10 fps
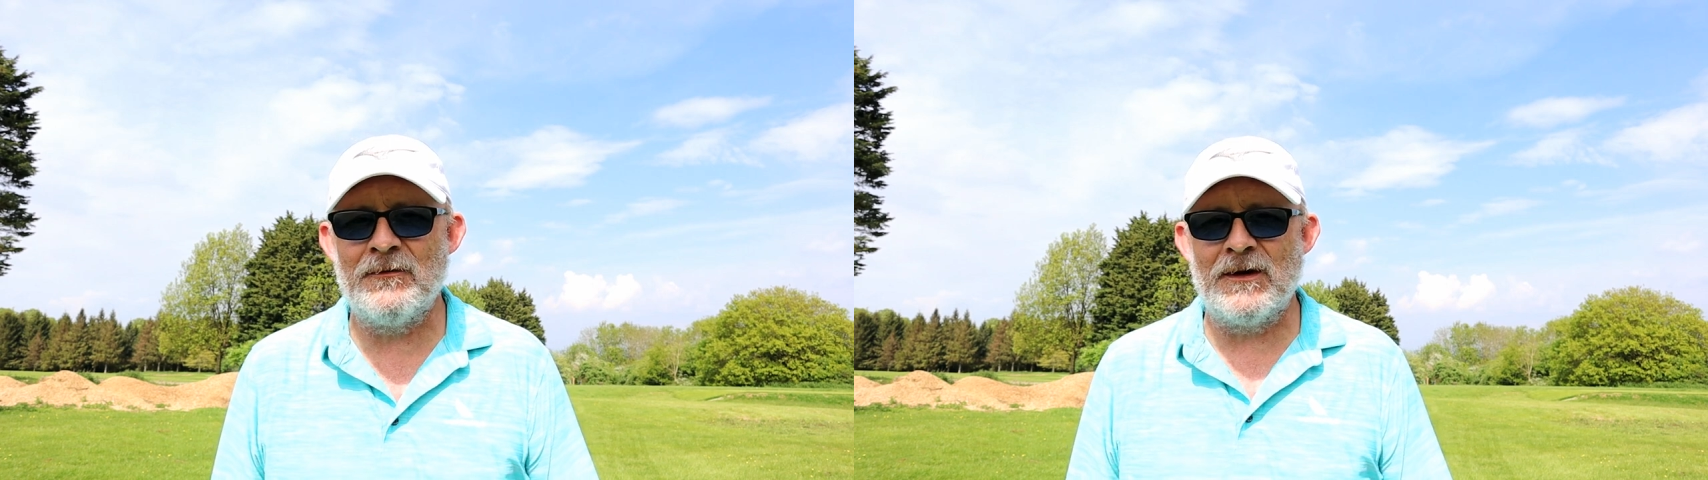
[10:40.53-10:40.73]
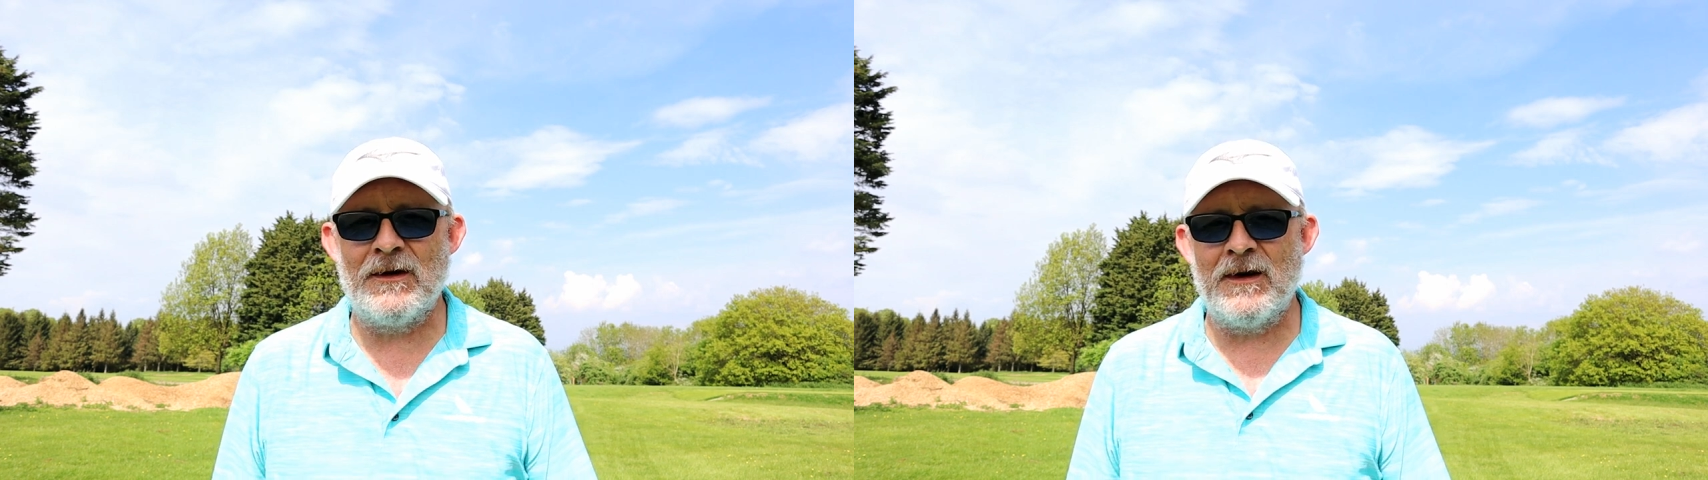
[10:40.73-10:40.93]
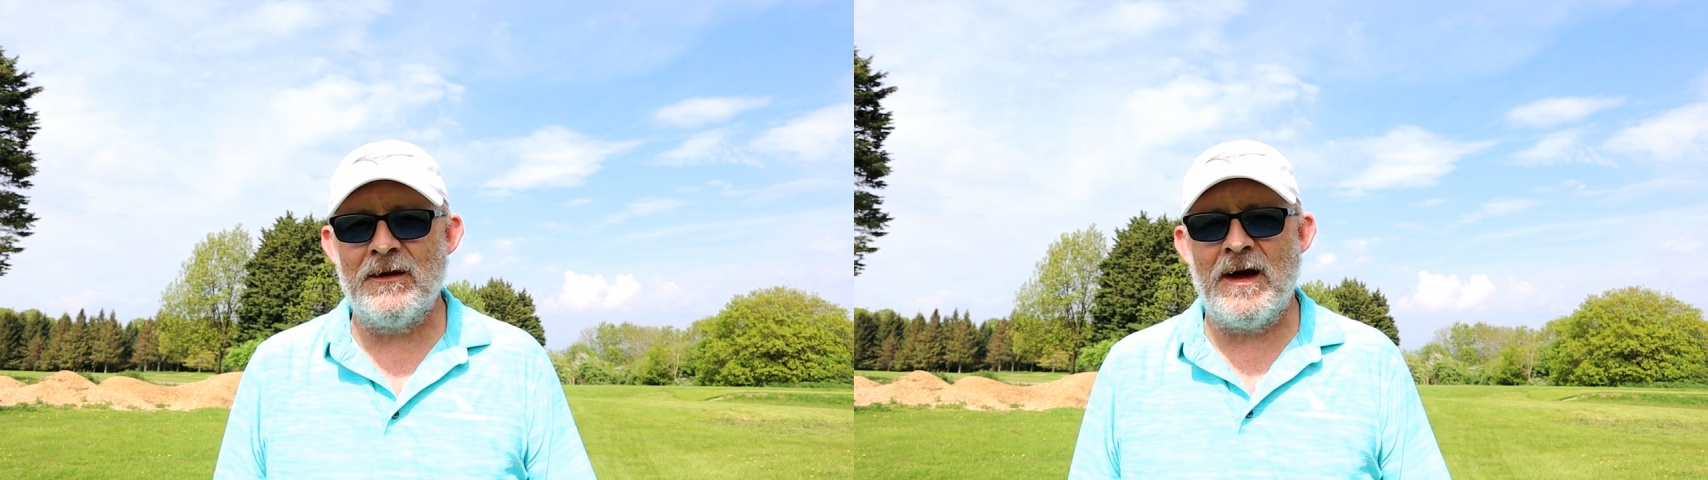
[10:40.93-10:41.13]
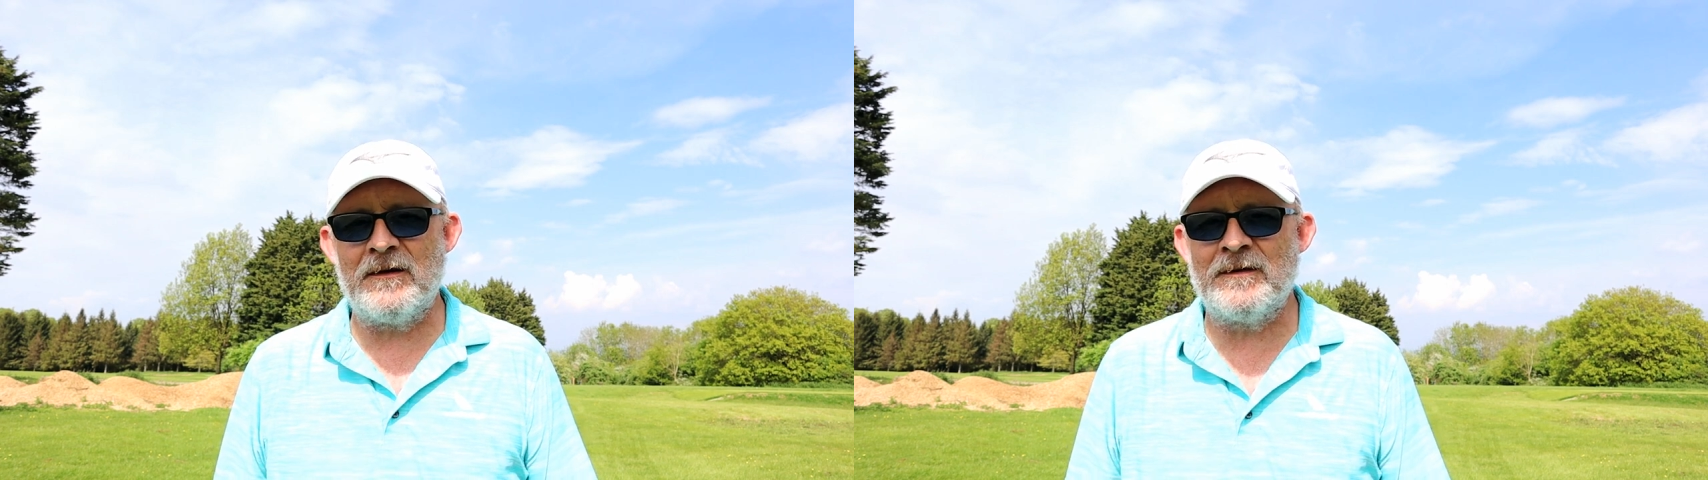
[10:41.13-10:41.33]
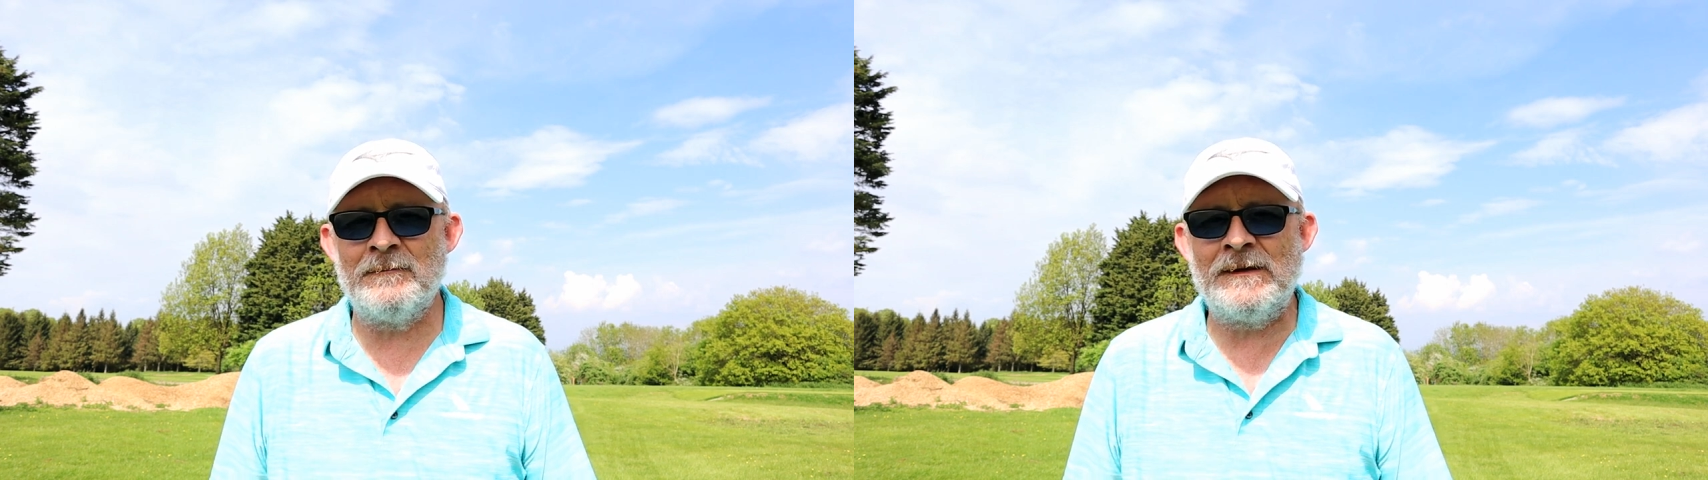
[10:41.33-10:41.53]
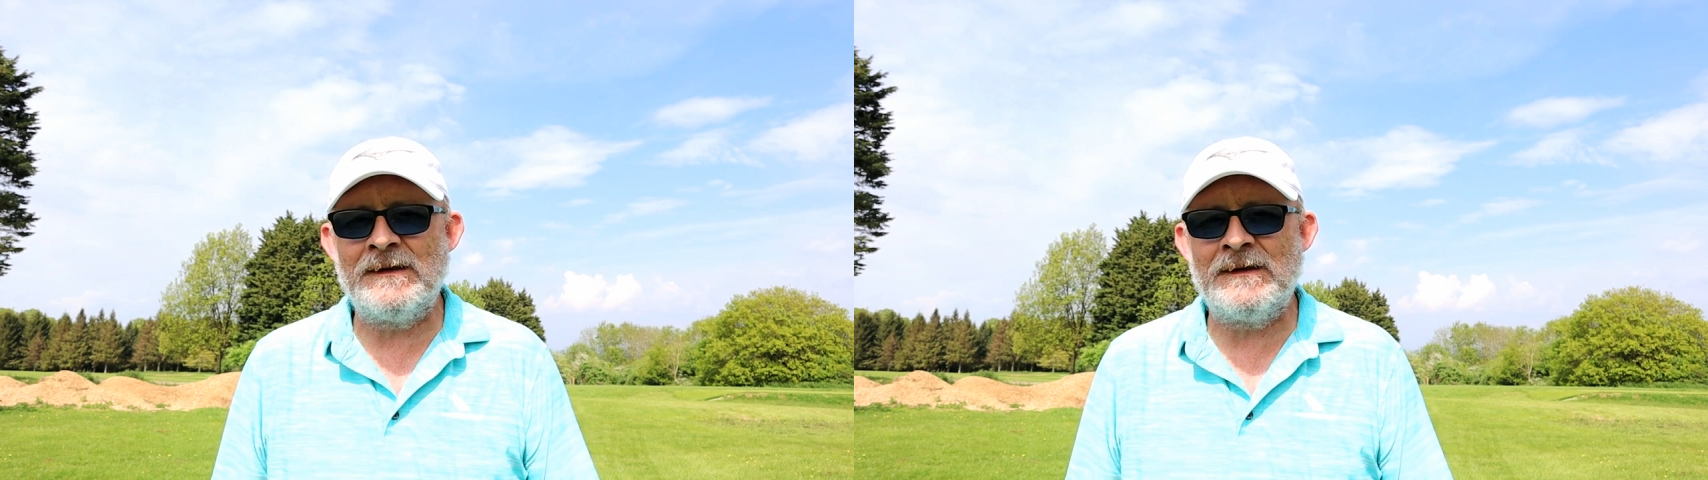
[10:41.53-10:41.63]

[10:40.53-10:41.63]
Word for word: something like that